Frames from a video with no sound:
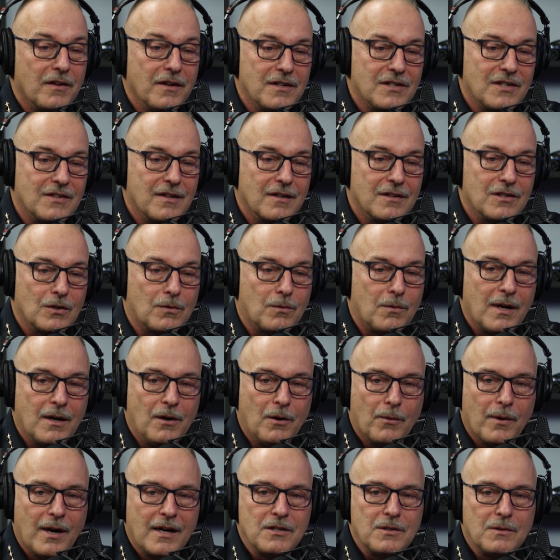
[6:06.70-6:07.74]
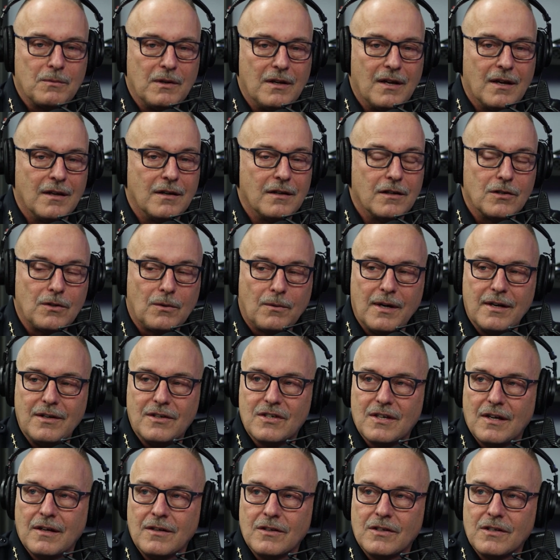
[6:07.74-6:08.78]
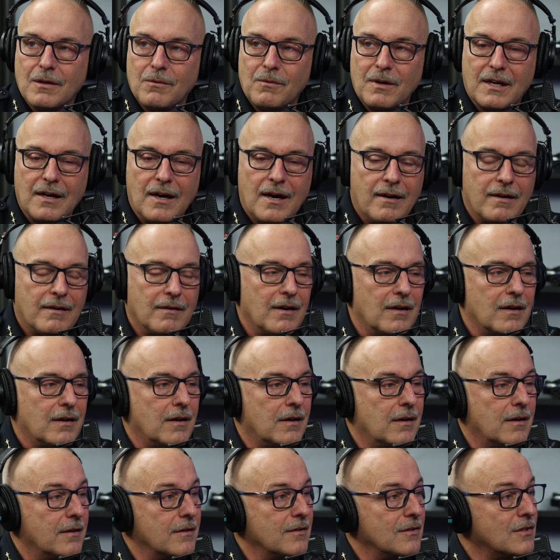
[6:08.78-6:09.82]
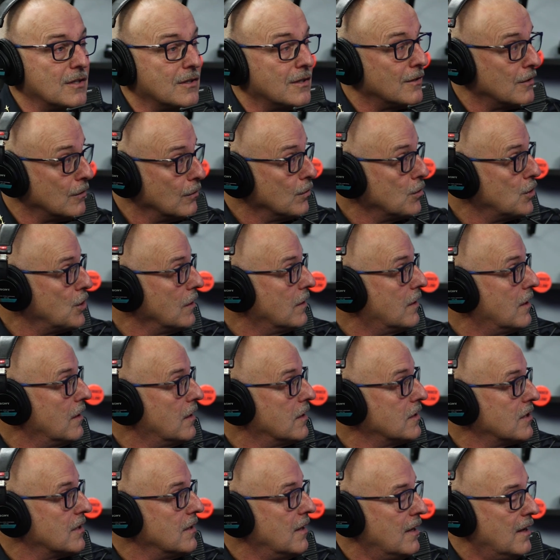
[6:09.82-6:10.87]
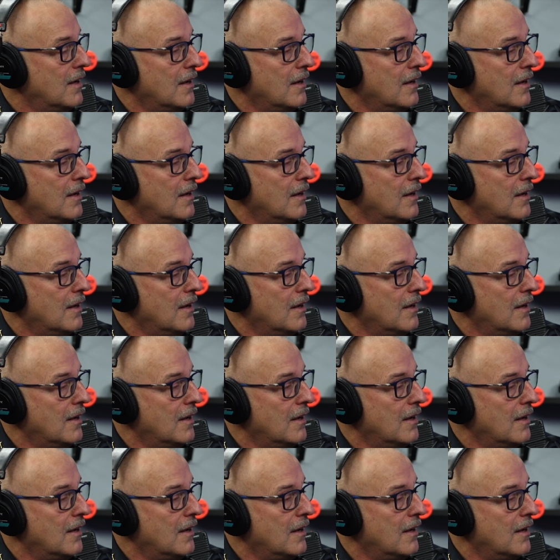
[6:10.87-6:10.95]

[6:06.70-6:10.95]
this great arrest and this great sentence that we got, solution to this